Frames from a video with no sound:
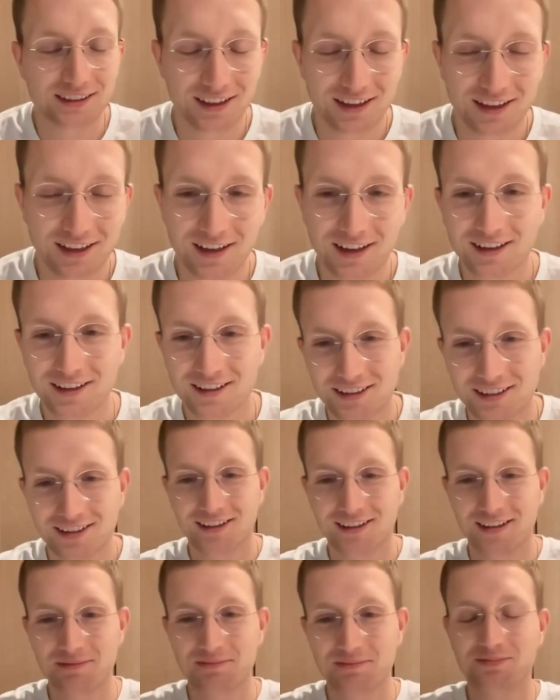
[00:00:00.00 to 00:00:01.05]
I'll
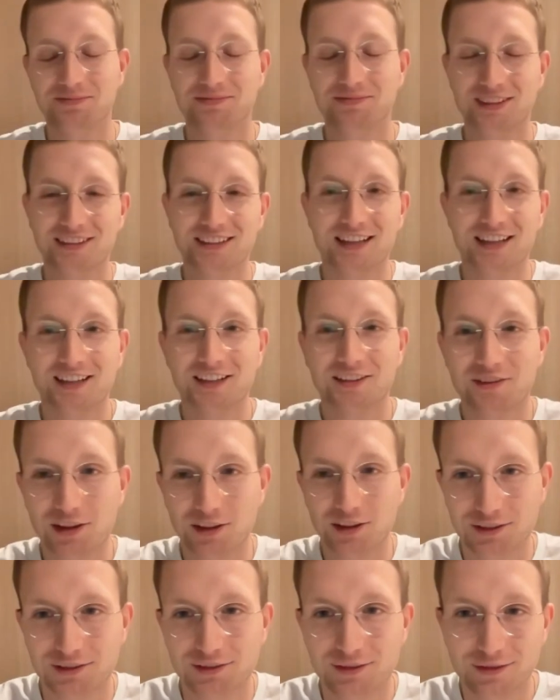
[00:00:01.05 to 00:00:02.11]
answer the second of
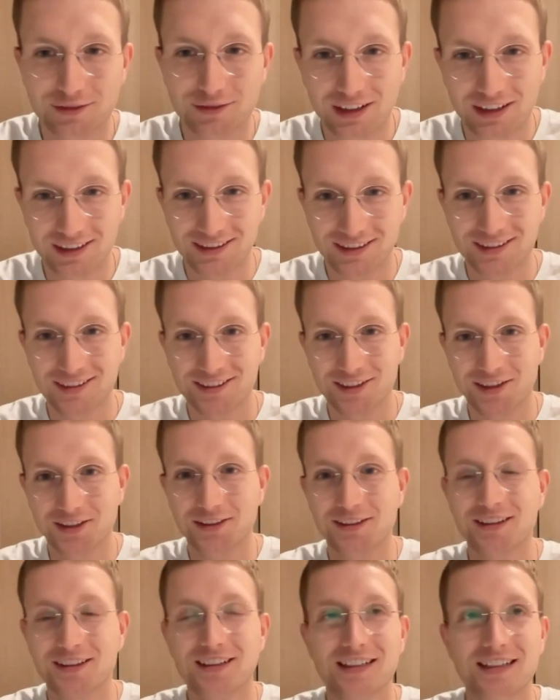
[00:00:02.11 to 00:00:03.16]
those first.
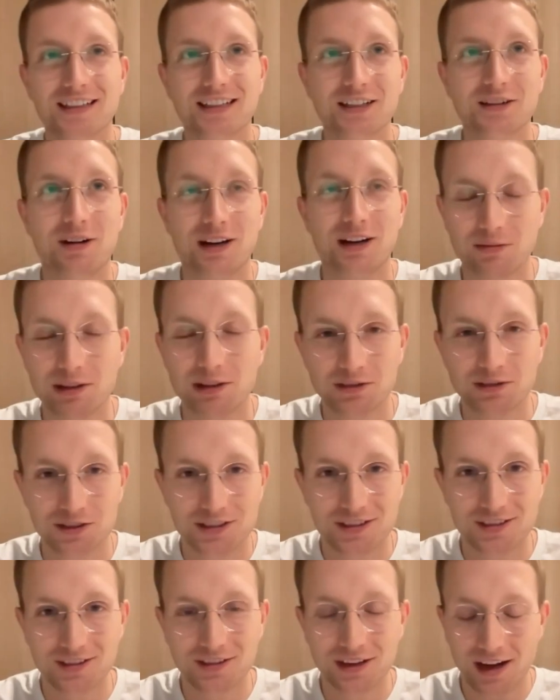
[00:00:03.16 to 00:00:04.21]
So why did we
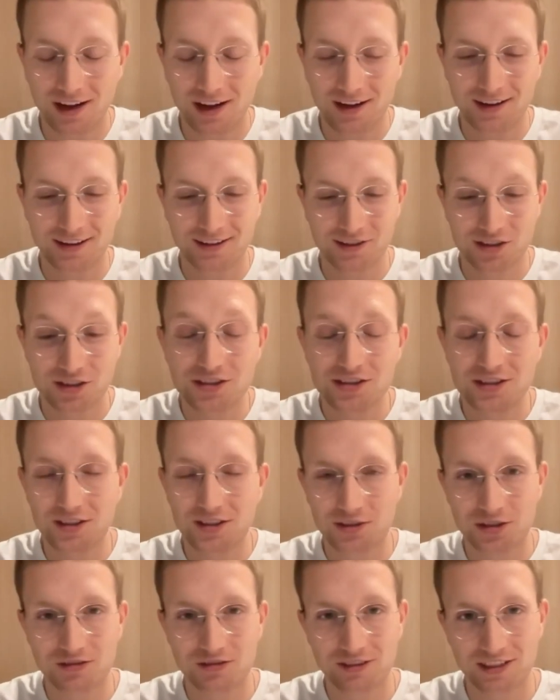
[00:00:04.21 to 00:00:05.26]
choose to
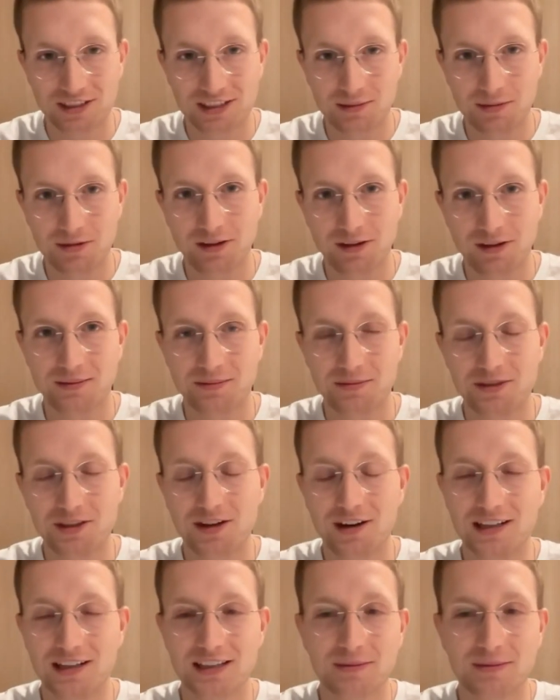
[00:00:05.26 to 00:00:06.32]
launch a resale program?
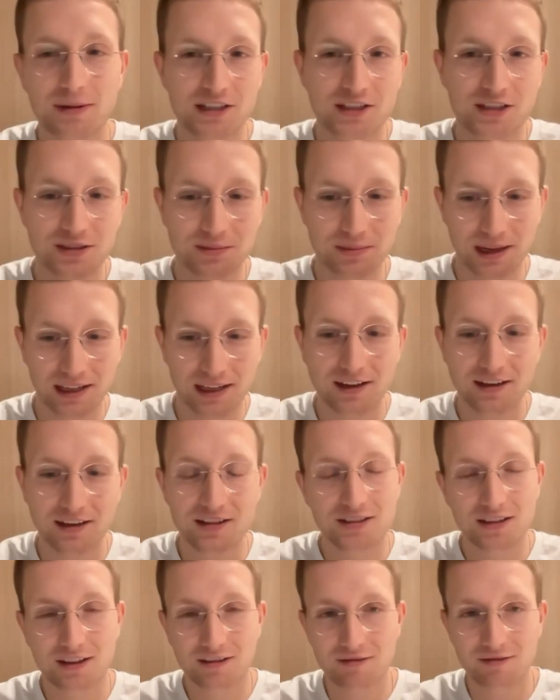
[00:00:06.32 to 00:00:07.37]
So as I mentioned, PANGAIA
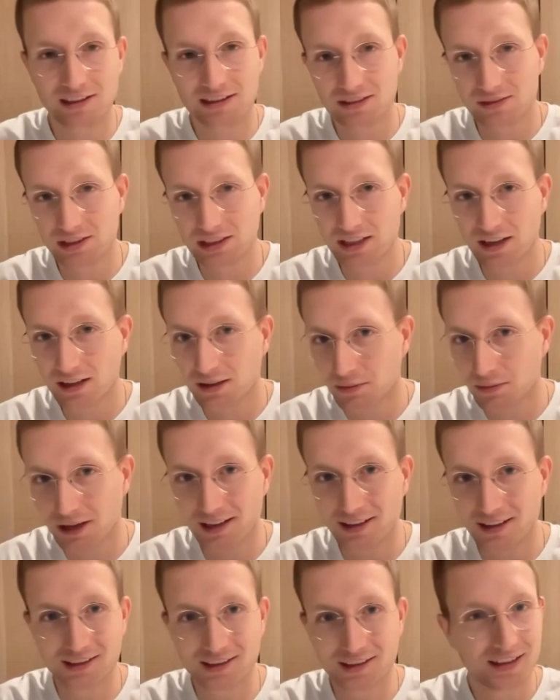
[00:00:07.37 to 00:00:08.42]
is a relatively young
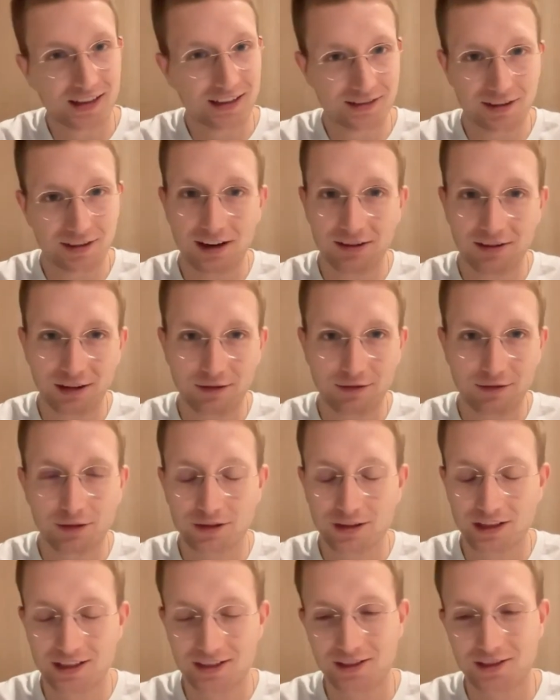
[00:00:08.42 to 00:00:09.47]
brand, around
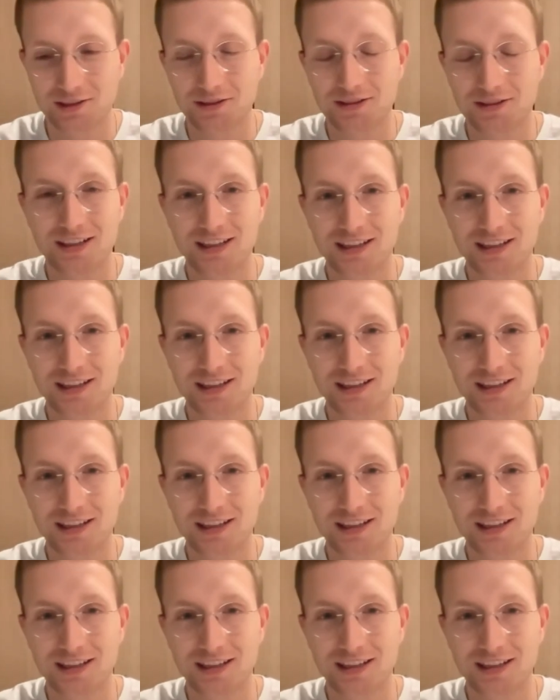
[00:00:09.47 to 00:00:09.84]
4 years old.